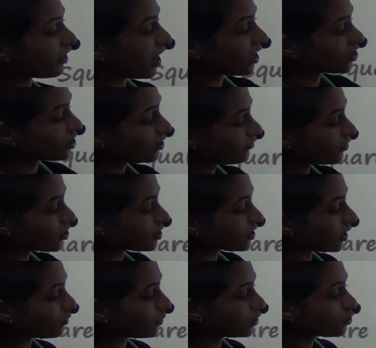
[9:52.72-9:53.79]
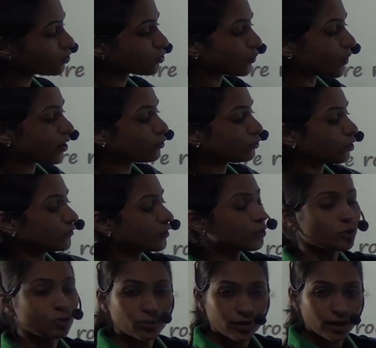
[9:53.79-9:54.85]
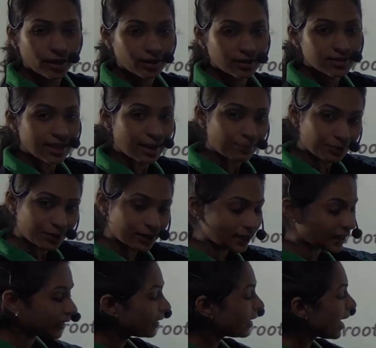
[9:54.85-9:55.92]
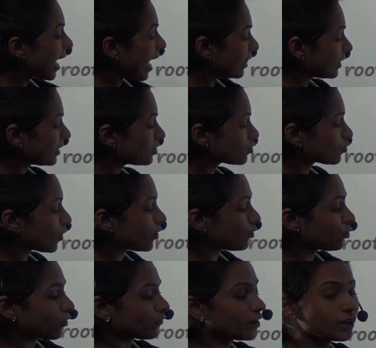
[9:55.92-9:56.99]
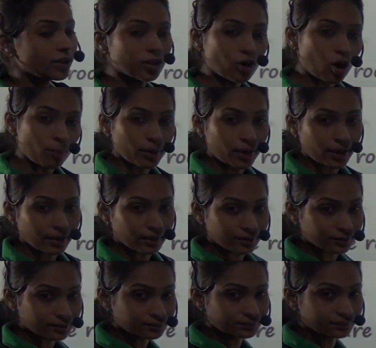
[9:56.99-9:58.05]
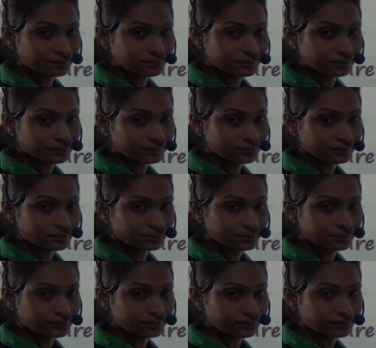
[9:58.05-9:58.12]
a fraction which is equal to square root of the numerator separately and then square root of the denominator.